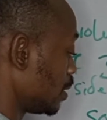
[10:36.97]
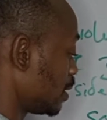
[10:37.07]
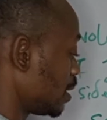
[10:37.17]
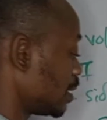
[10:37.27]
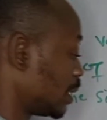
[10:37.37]

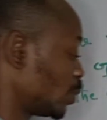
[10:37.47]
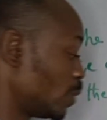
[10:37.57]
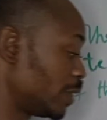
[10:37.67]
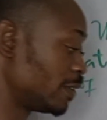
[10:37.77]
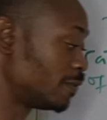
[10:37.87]
dt, that's what
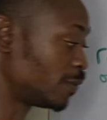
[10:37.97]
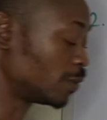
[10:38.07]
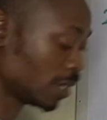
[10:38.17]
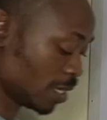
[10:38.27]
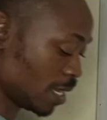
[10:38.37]
we're looking for.
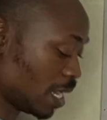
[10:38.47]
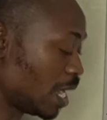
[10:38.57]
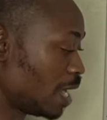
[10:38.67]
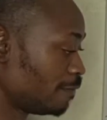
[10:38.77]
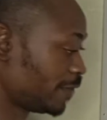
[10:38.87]

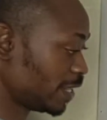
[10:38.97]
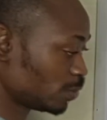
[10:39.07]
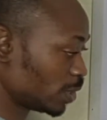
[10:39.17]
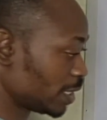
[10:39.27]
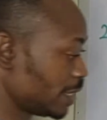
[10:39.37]
Very
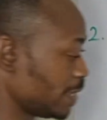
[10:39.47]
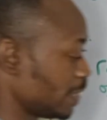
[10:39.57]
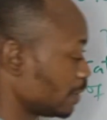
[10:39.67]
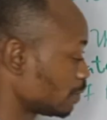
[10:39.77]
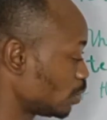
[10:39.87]
quickly
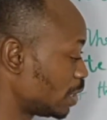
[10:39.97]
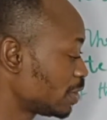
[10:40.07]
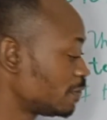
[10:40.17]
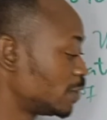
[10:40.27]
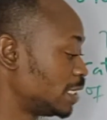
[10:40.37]
here, we are
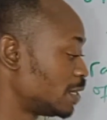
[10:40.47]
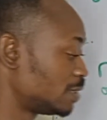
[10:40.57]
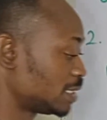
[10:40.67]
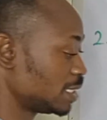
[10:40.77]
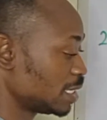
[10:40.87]
looking for dl
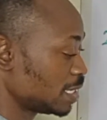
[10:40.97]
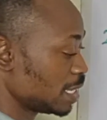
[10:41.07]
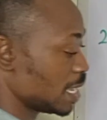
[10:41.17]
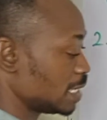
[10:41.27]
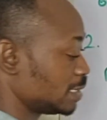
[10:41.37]
dt,
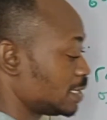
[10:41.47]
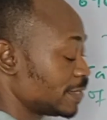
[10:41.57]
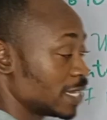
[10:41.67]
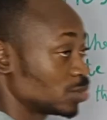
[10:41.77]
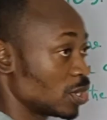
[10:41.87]
and
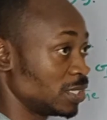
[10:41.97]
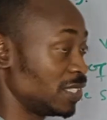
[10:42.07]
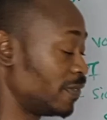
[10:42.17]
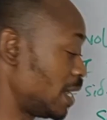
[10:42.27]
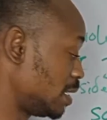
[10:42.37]
3l squared
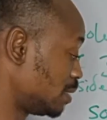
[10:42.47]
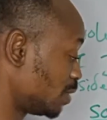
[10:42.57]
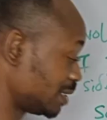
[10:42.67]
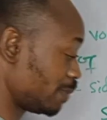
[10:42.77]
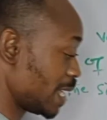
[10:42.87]
is
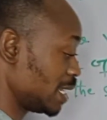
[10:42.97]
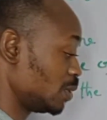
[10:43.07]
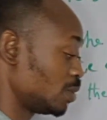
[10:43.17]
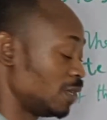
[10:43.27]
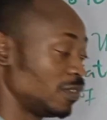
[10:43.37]
multiplying
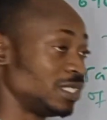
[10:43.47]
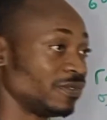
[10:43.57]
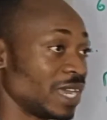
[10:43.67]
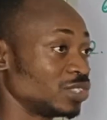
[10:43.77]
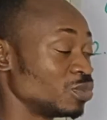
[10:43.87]
it. If you
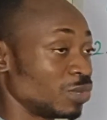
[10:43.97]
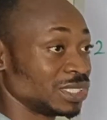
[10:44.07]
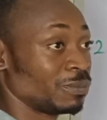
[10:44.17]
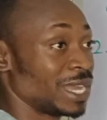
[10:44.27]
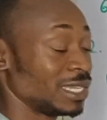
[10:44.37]
divide
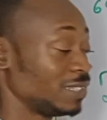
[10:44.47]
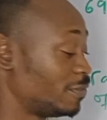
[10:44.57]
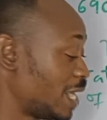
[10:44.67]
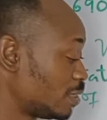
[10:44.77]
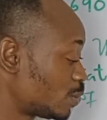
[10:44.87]

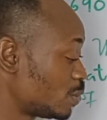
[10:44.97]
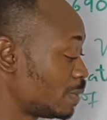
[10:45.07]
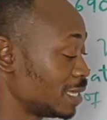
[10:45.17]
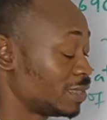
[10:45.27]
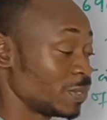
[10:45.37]
through
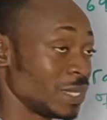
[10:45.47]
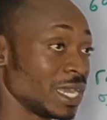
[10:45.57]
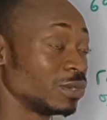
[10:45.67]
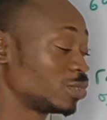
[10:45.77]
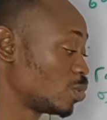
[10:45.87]
by
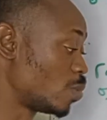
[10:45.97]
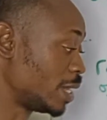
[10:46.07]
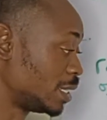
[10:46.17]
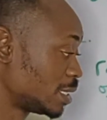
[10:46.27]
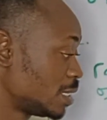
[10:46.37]
3l
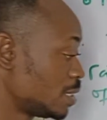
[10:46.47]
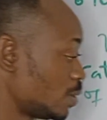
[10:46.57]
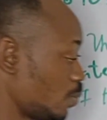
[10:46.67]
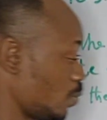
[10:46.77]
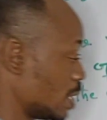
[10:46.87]
squared,
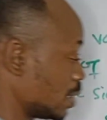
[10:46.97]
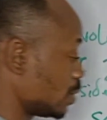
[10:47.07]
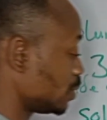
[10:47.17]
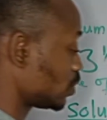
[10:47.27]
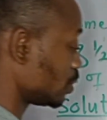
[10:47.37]
we are
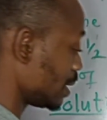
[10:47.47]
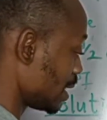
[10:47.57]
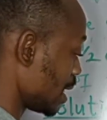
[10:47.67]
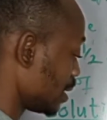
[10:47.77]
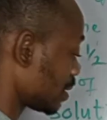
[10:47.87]
going to
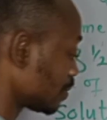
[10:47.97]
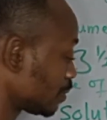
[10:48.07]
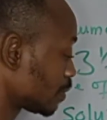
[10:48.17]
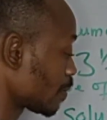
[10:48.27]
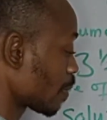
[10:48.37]
get
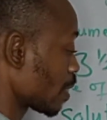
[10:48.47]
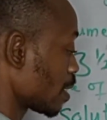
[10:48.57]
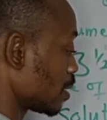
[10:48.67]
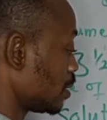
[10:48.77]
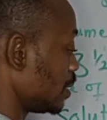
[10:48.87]

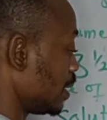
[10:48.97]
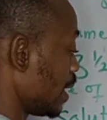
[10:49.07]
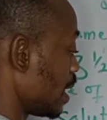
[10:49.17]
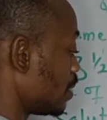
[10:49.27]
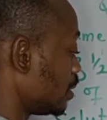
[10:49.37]
the
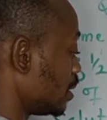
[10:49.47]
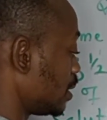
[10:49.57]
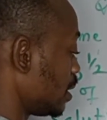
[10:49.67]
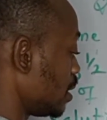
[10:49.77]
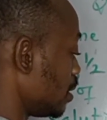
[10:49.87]
L
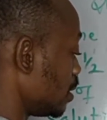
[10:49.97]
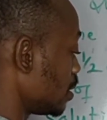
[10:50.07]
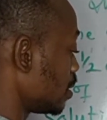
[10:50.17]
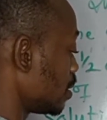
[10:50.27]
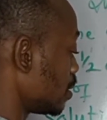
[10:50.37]
dt